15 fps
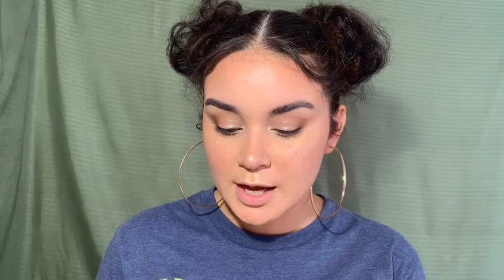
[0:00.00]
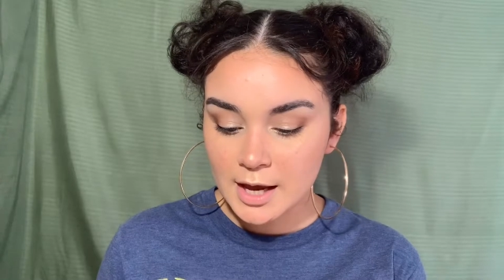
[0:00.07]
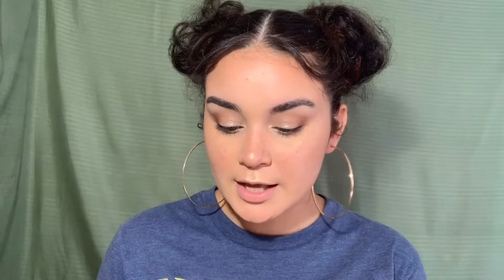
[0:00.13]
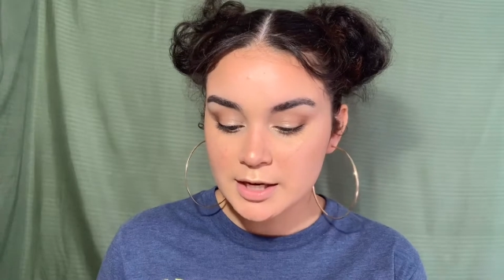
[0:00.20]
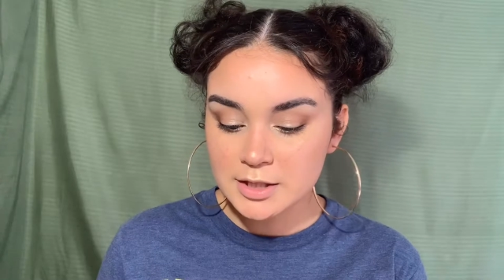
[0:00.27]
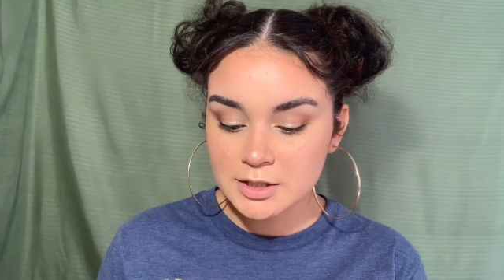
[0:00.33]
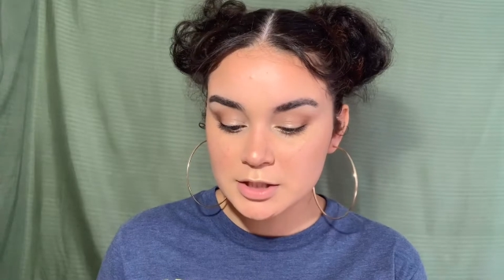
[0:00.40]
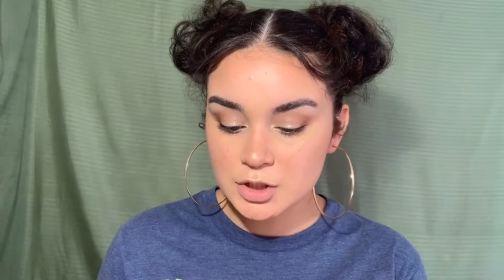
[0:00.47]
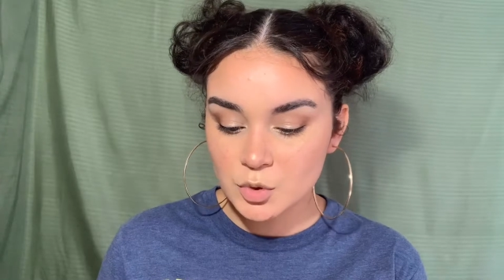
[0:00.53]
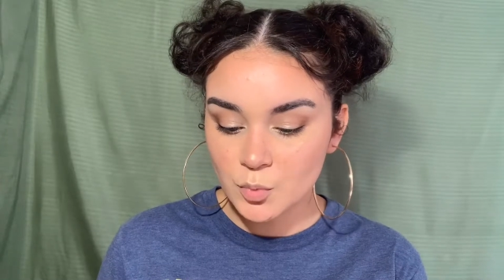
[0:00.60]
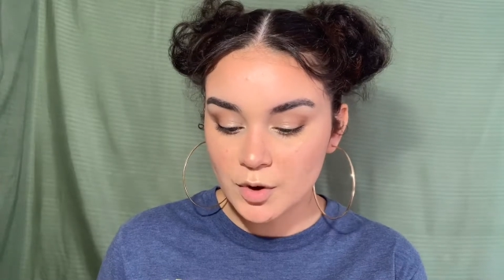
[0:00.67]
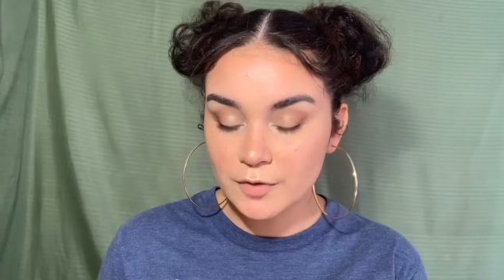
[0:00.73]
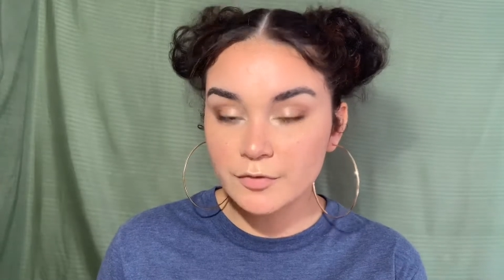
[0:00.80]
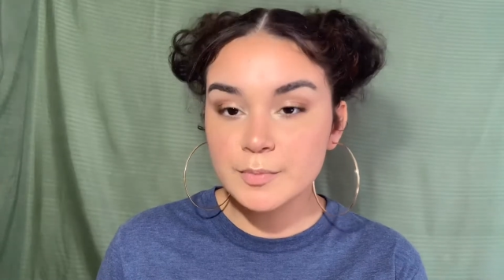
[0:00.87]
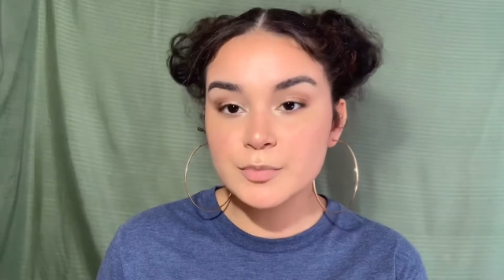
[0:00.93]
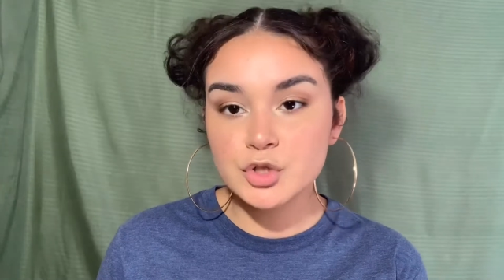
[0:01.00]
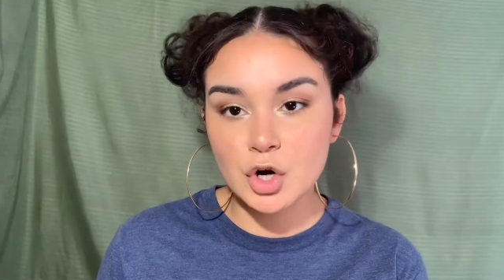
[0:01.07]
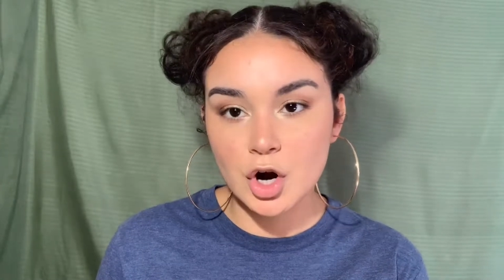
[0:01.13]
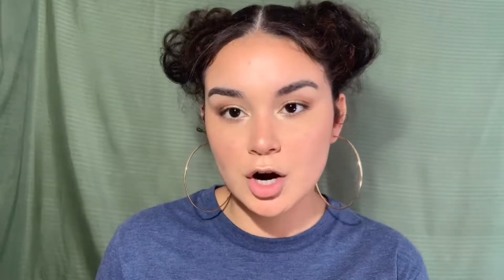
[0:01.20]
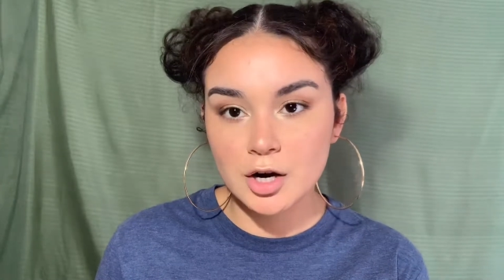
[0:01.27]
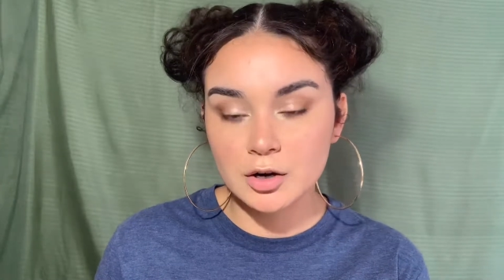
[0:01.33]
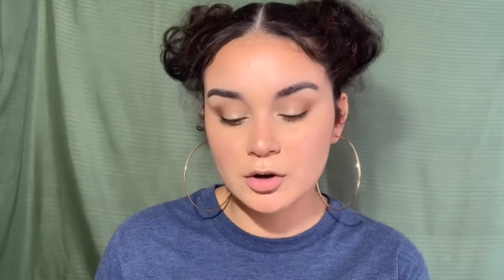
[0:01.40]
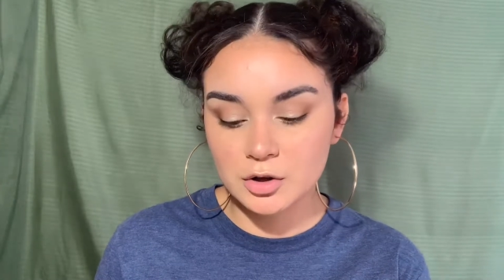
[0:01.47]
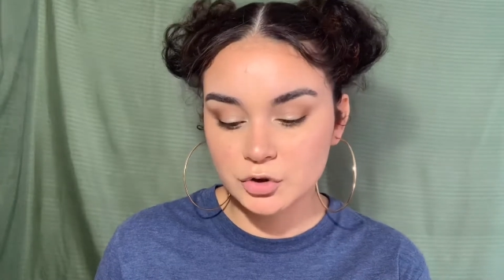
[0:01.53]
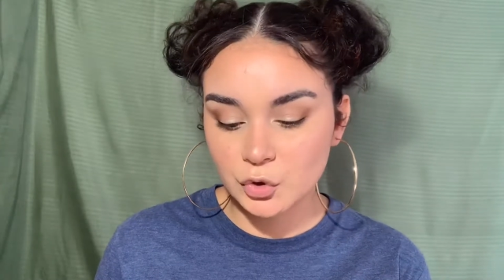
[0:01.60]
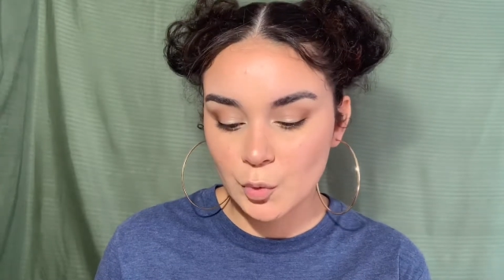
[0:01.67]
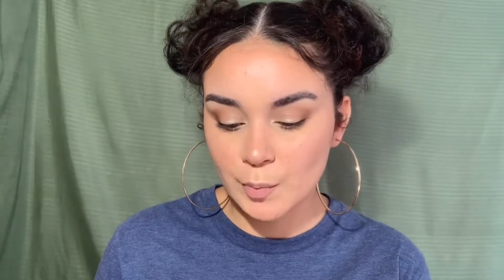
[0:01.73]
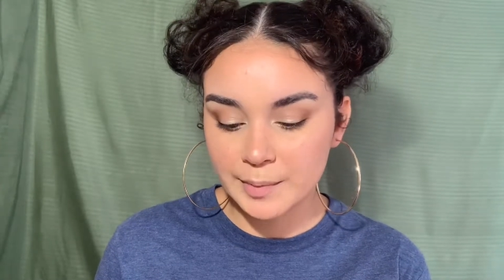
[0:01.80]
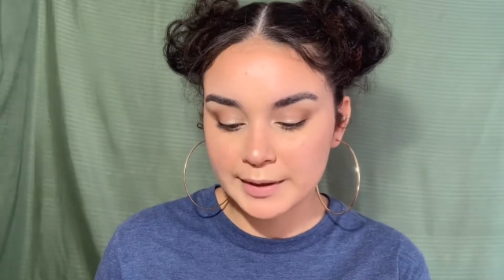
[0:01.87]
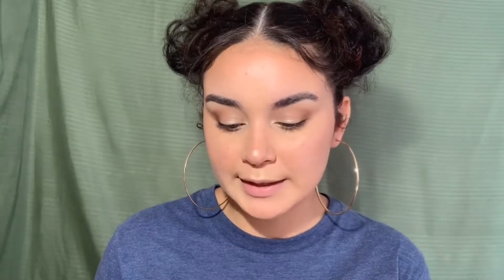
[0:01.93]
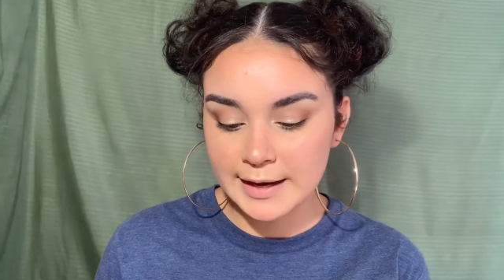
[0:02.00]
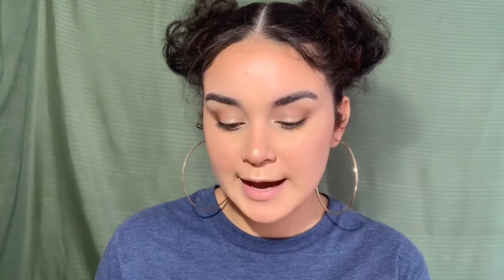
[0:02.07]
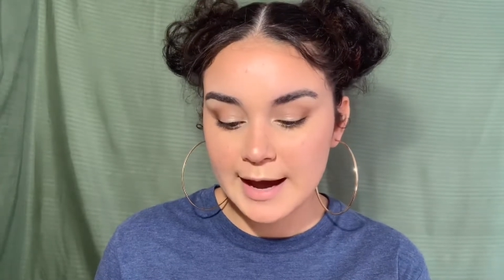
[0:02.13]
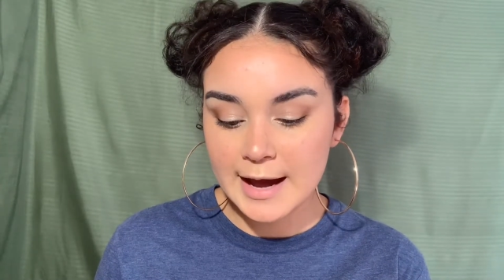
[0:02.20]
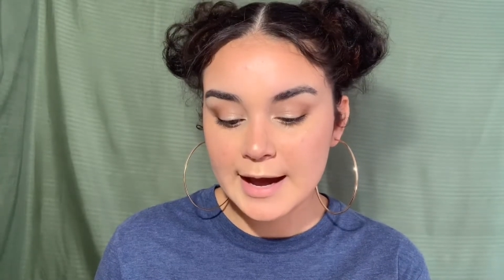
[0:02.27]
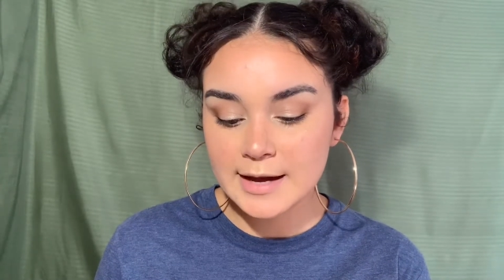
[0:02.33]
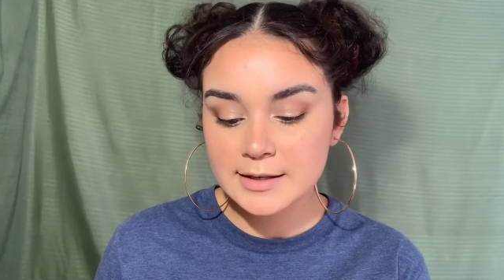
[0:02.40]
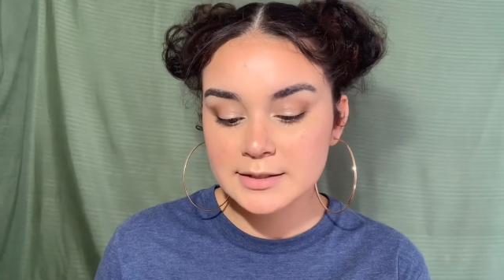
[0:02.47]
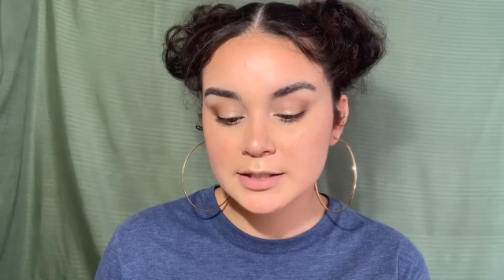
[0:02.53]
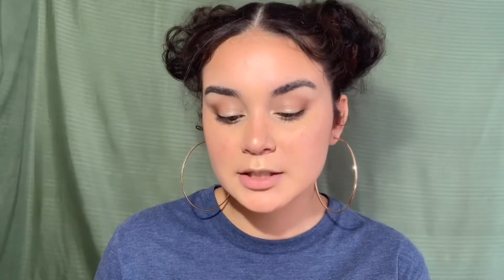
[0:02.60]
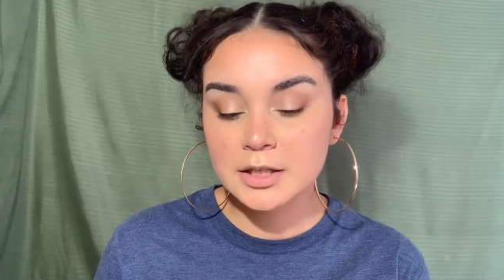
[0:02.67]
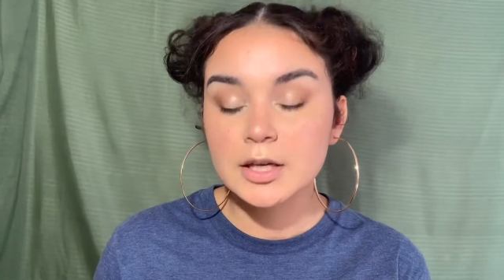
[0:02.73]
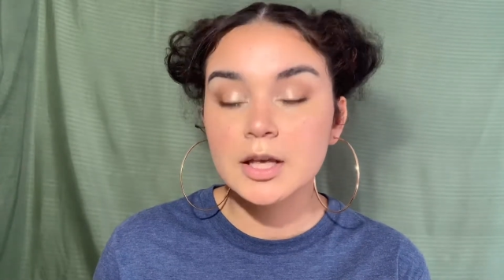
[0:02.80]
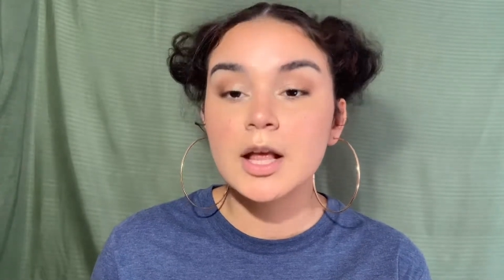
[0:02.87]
and it's the one from Tarte called Opening Act.